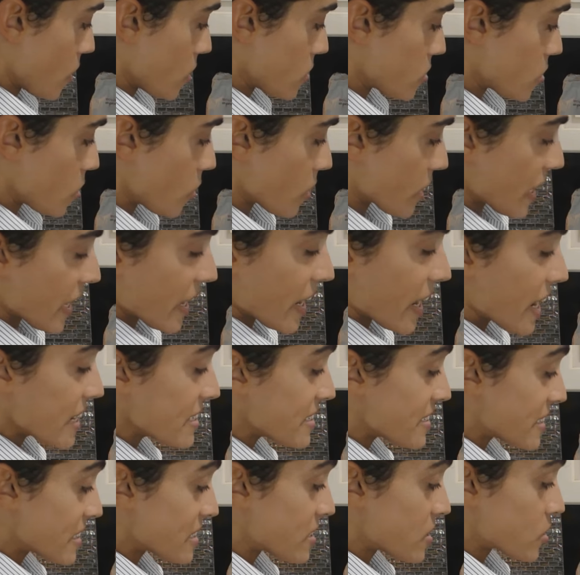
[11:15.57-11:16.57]
So again,
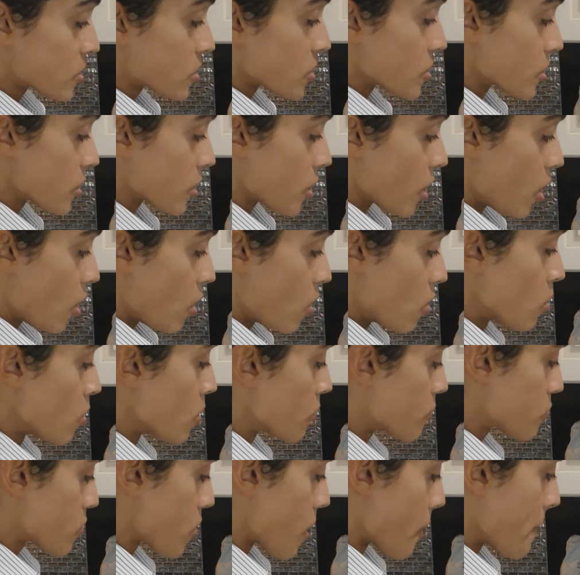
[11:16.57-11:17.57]
guys, this is going to
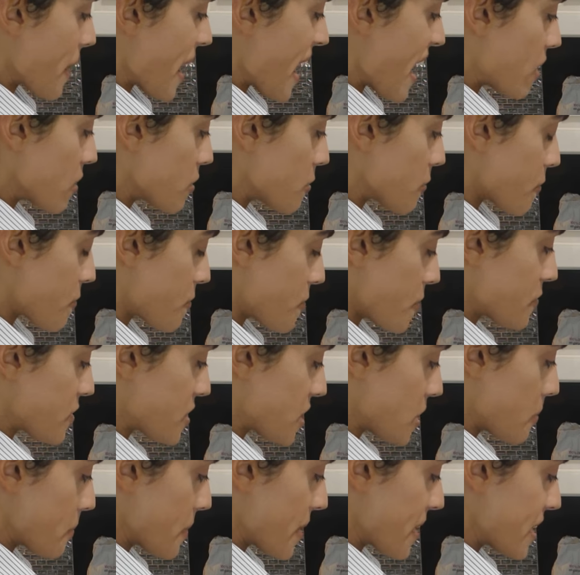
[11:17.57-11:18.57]
go for about
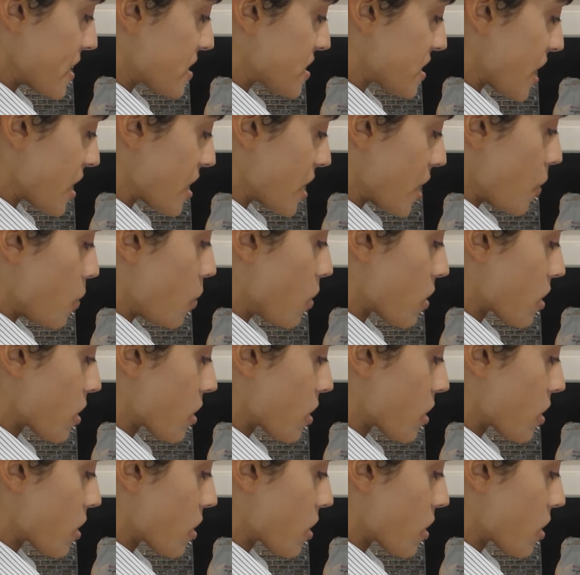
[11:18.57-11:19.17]
fifteen minutes and then